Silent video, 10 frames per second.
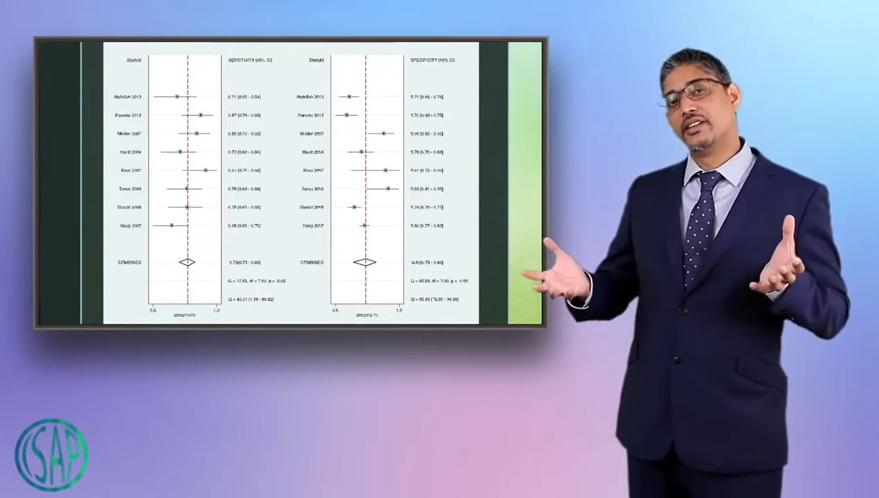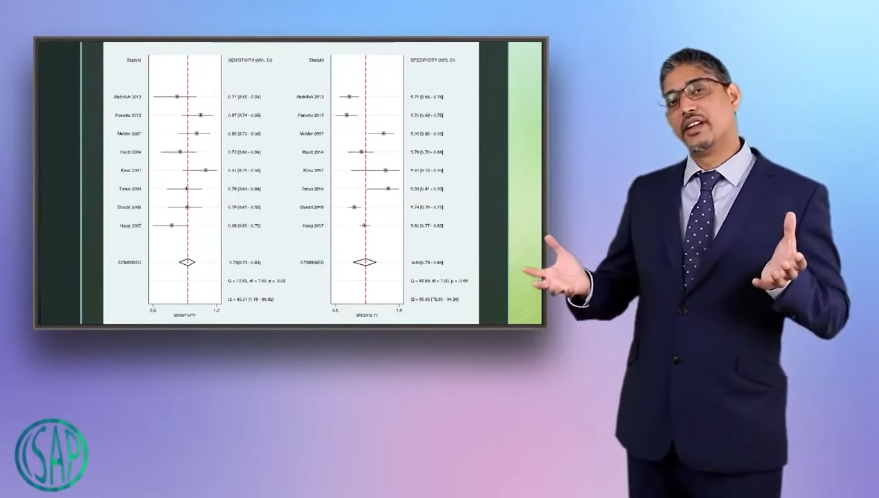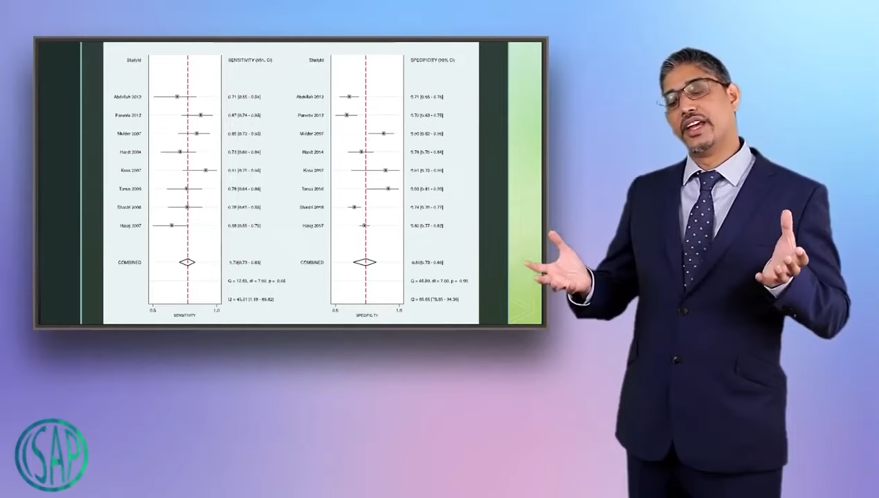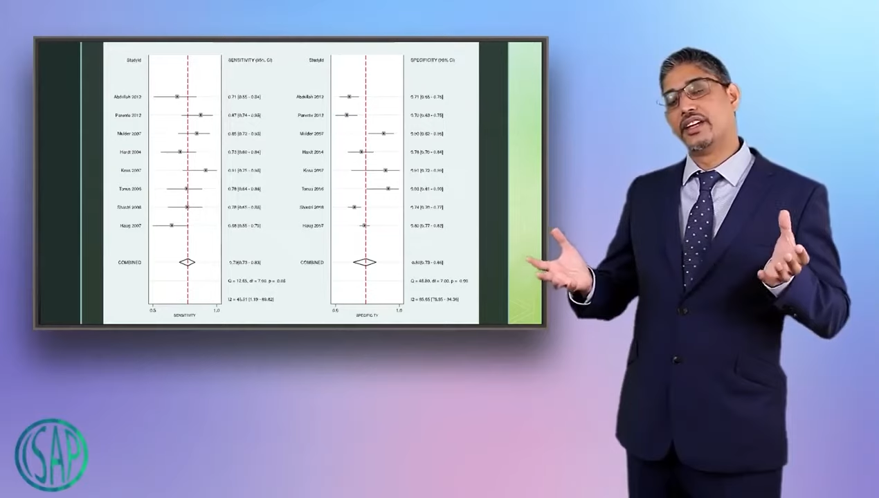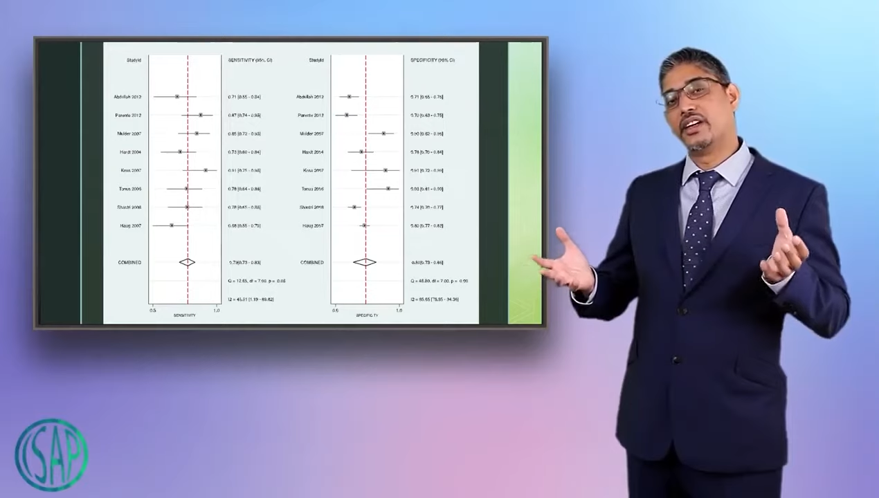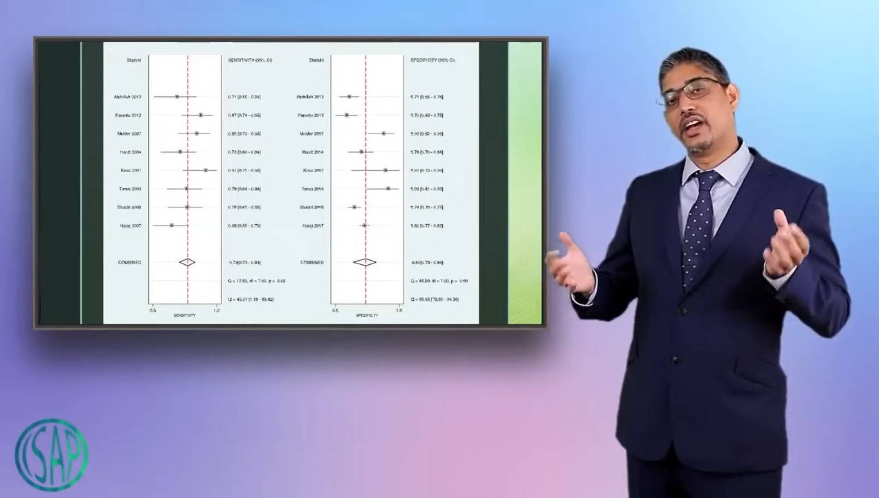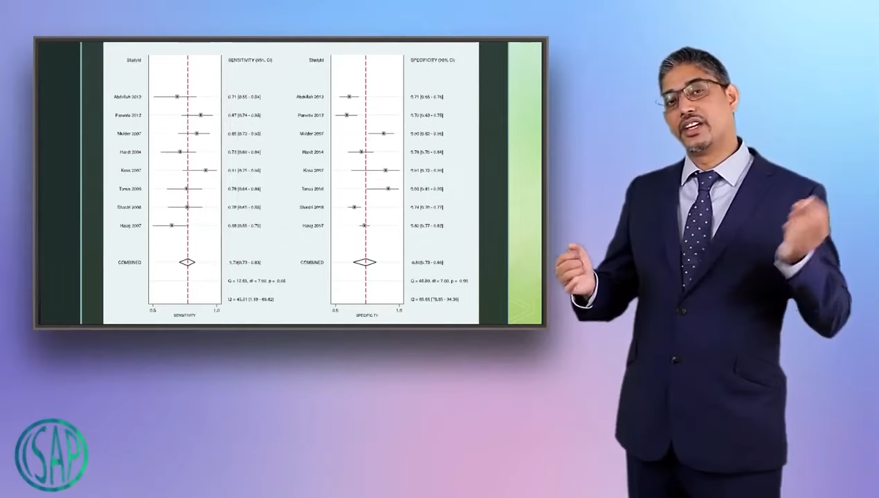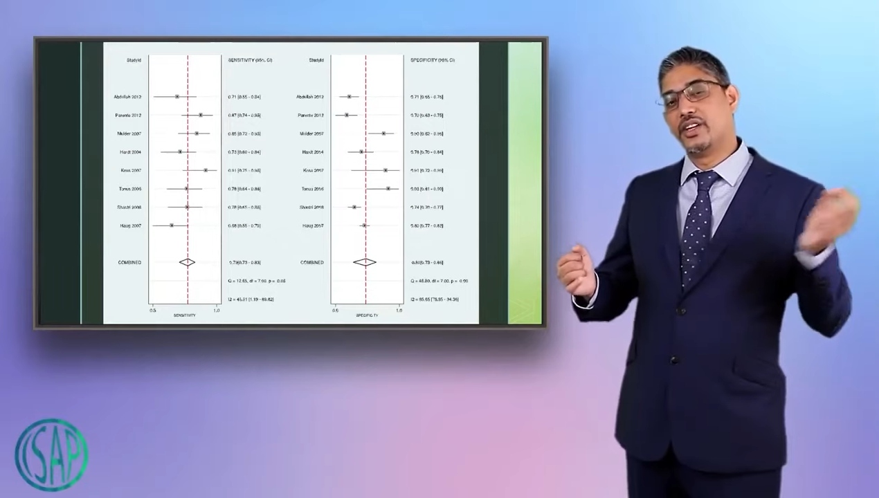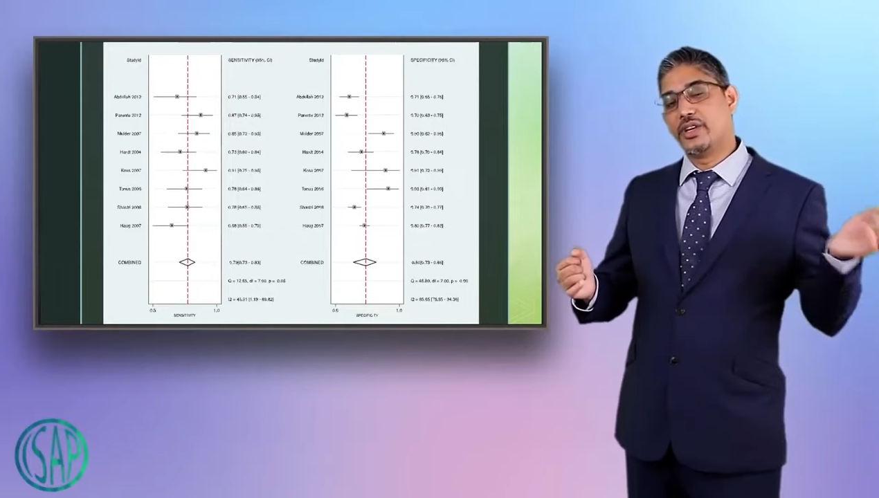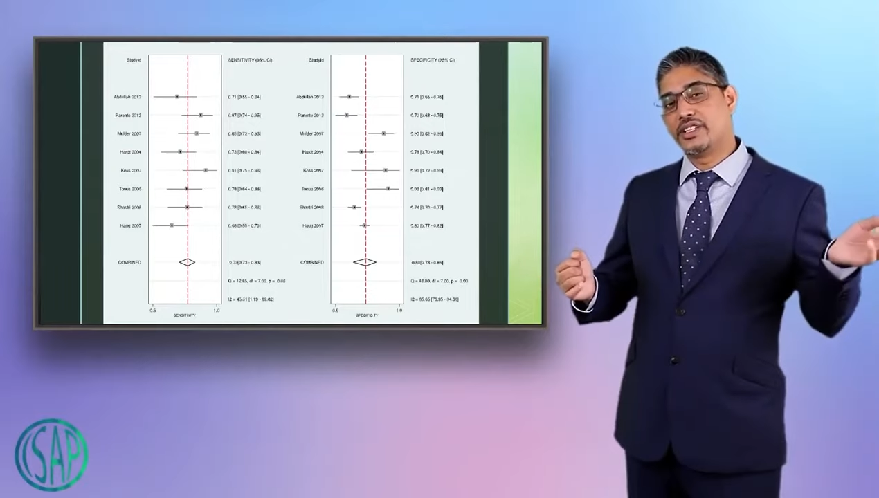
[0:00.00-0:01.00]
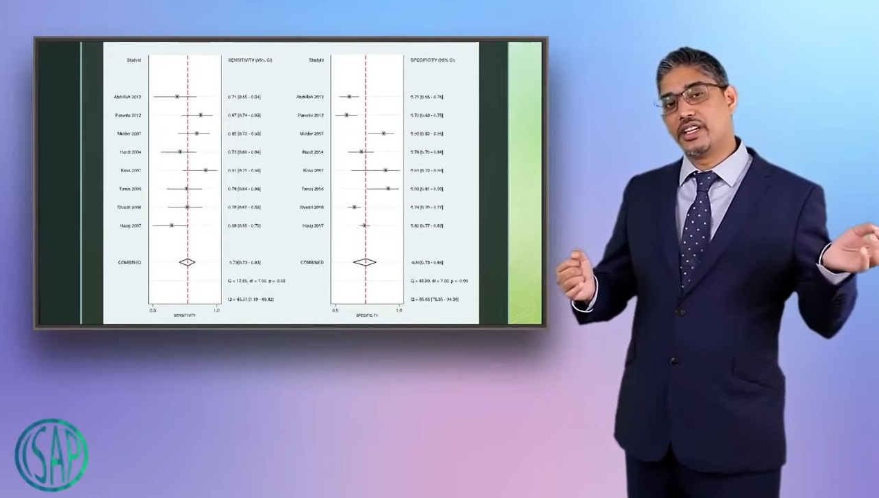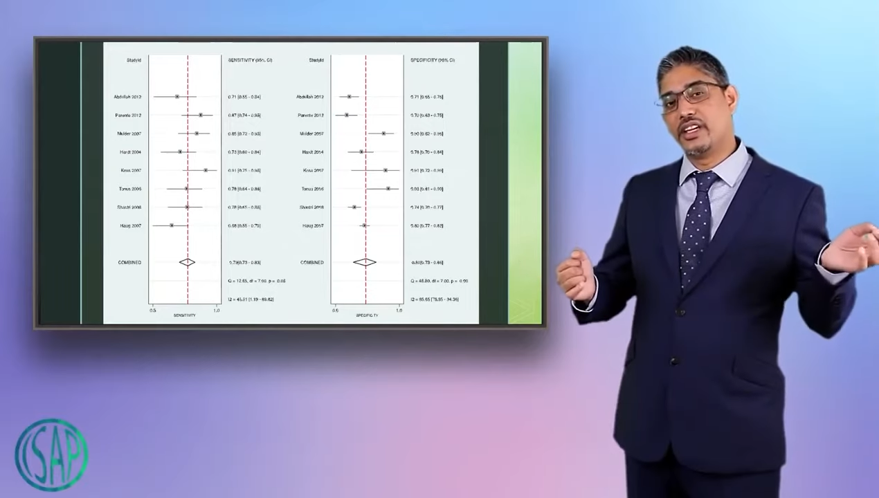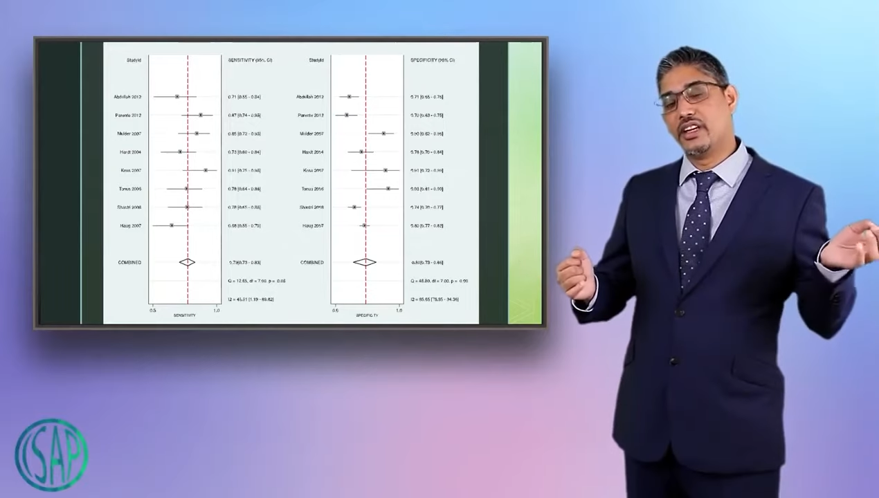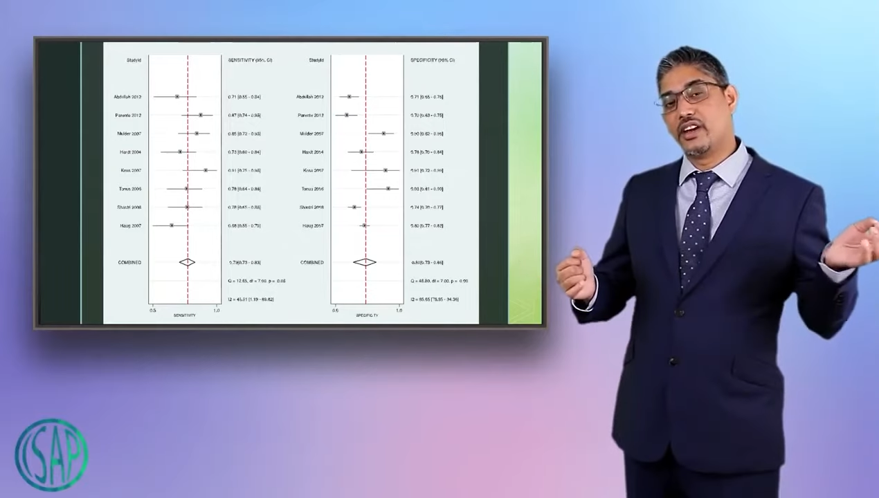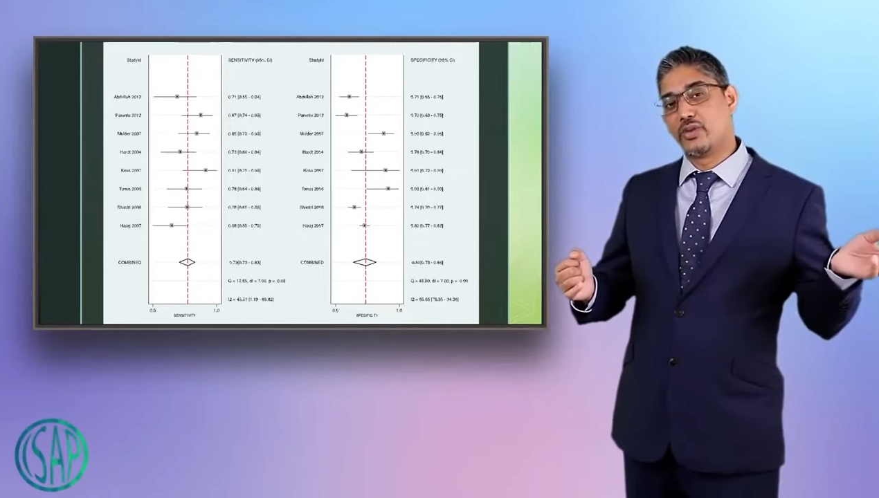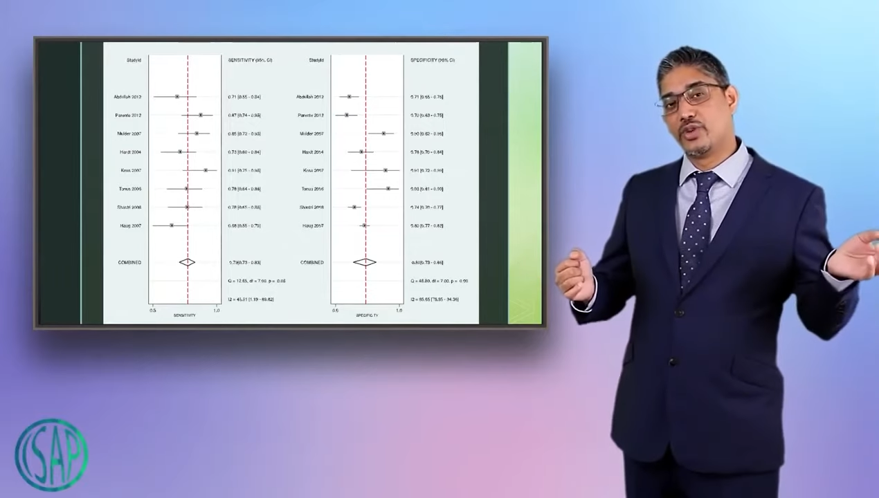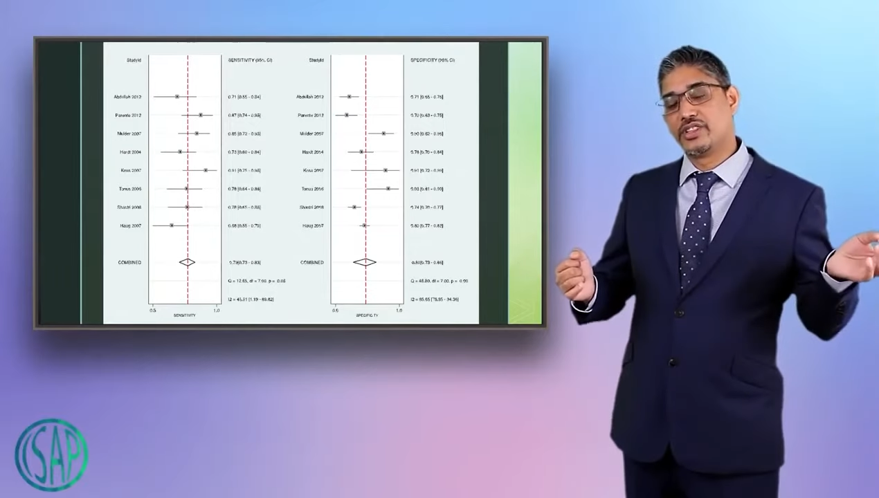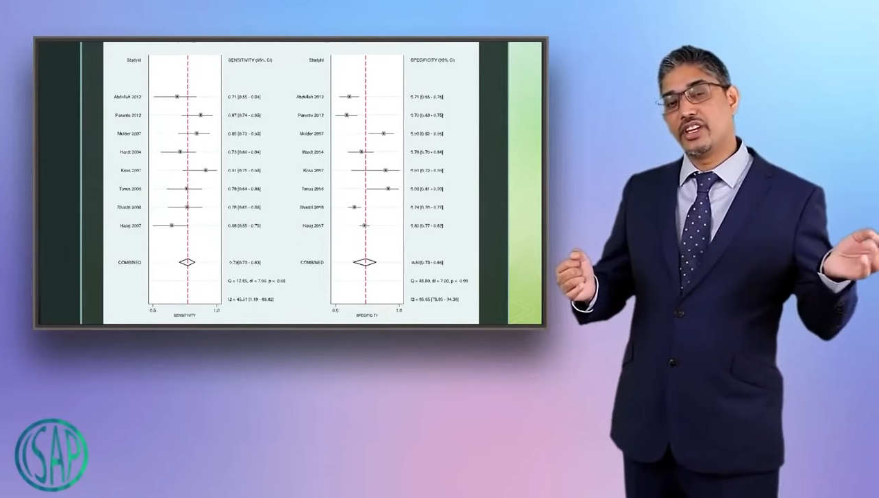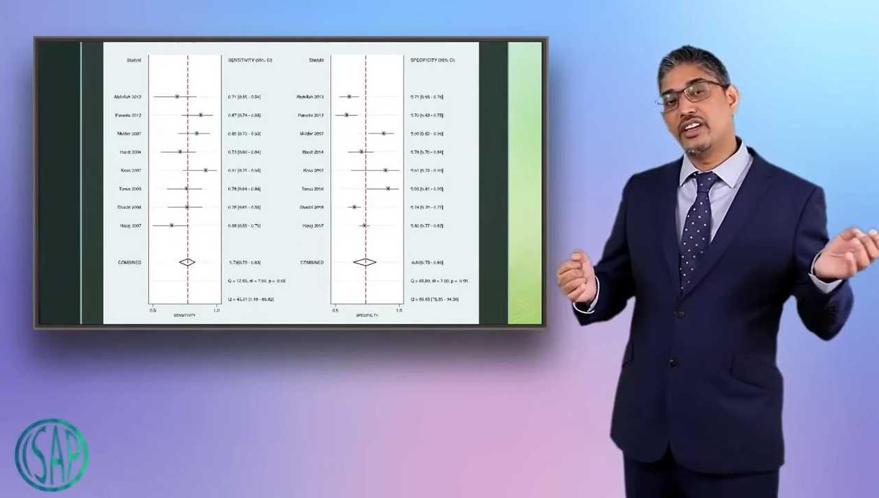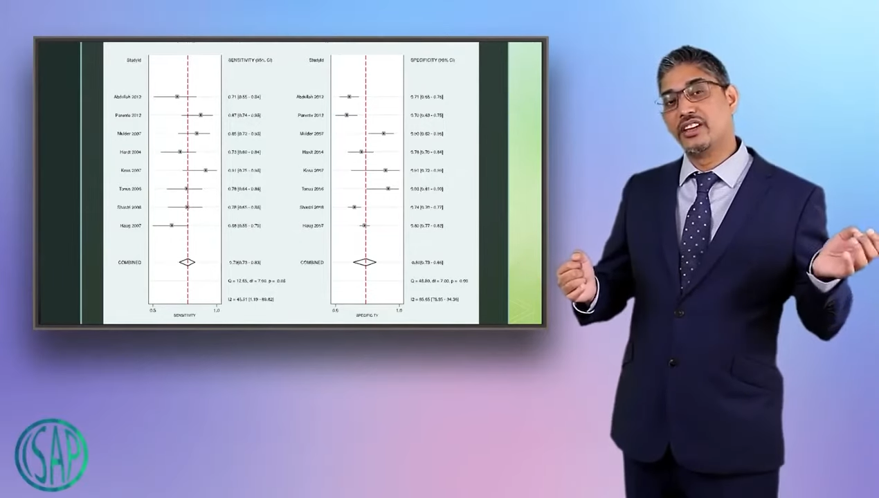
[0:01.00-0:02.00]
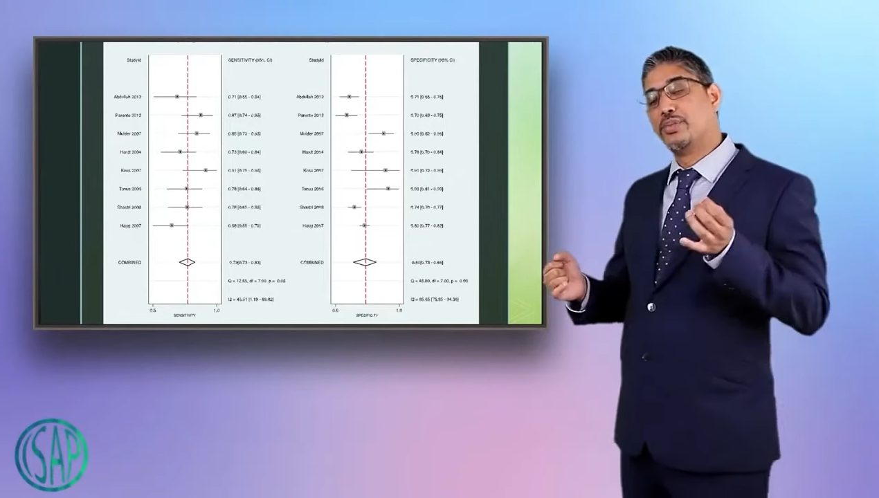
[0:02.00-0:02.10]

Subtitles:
like accuracy in ROC,